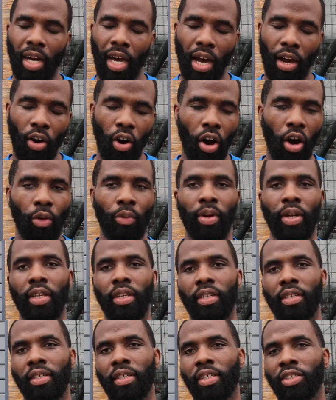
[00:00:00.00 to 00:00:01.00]
I
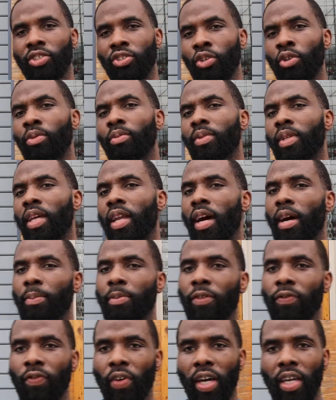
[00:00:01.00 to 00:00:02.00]
already assumed that I'll
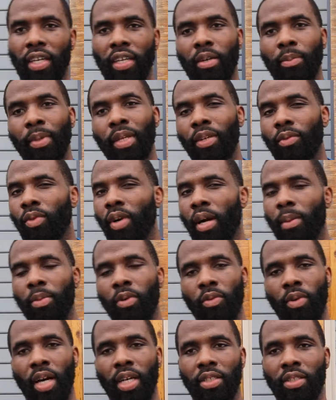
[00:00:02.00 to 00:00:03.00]
be fighting him anyway. I've
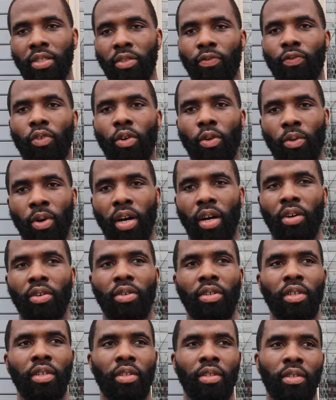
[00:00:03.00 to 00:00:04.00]
been watching him for a while,
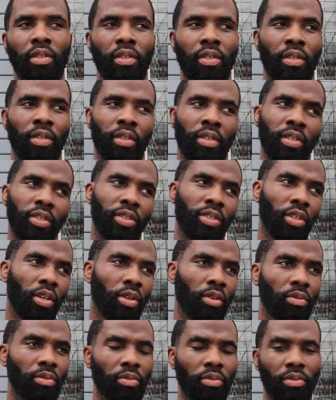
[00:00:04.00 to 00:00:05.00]

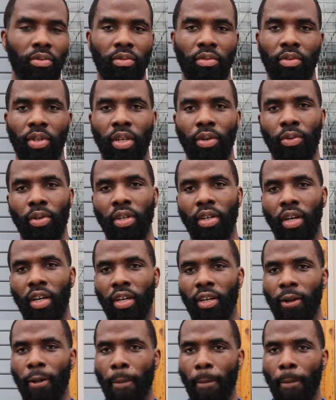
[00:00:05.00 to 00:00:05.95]
so here we are.